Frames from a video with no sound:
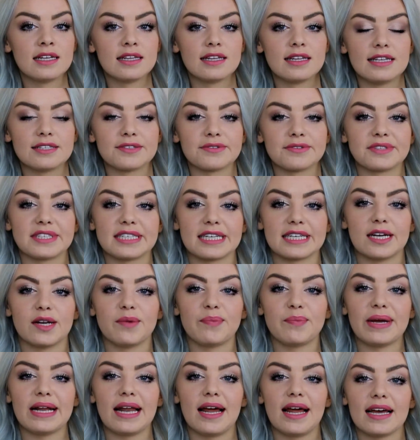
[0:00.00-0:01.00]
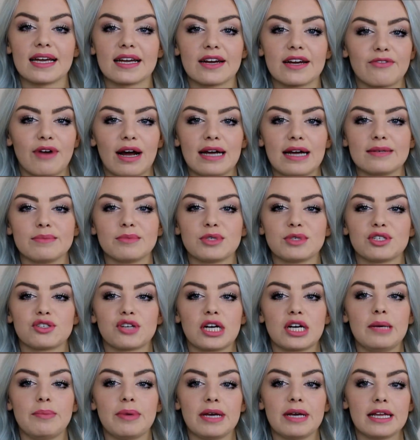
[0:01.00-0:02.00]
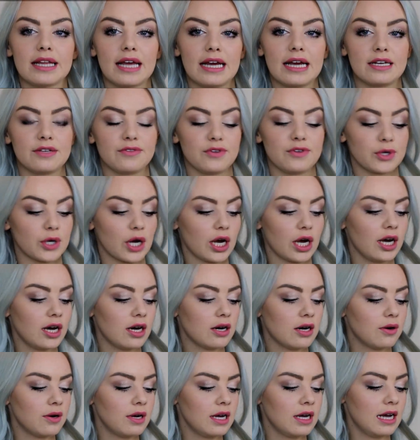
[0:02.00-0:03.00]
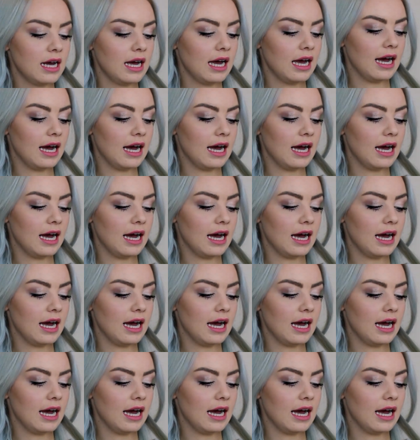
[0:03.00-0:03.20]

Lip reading: there's obviously going to be like a random straight bit at the end of your curl.